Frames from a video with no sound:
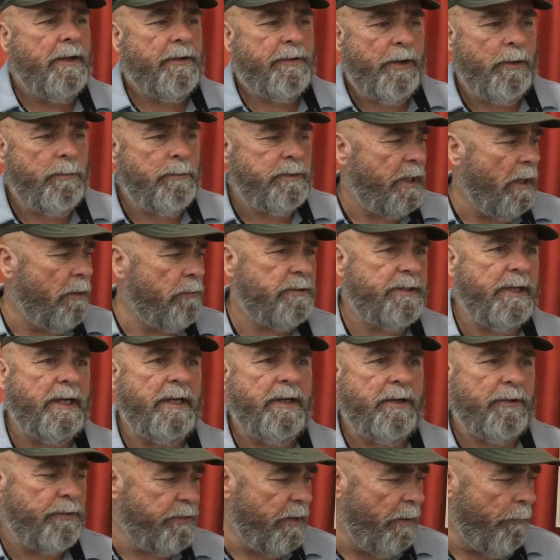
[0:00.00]
Tombstone's in
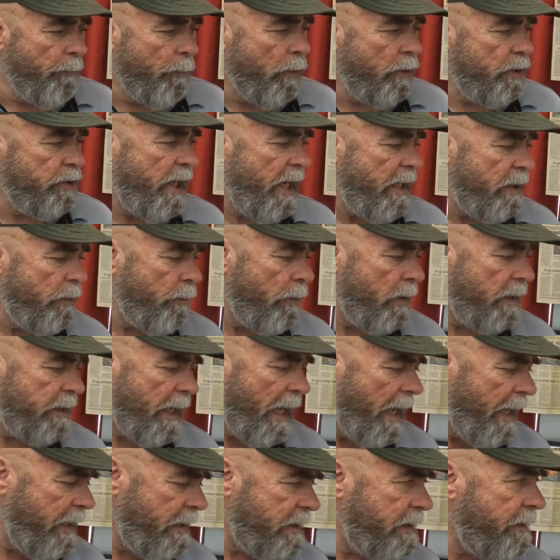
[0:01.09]
here somewhere. January the
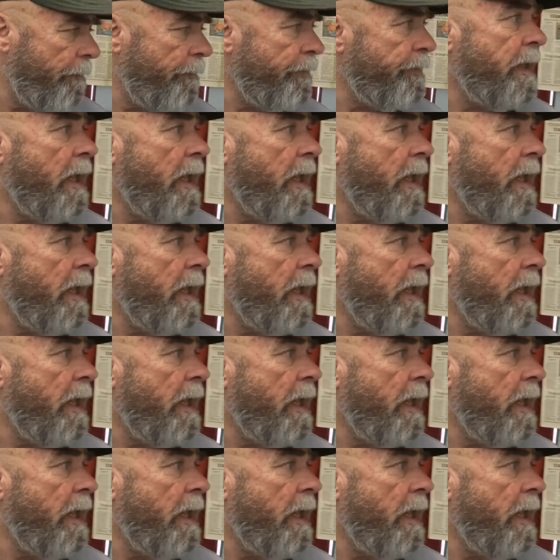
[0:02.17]
8th,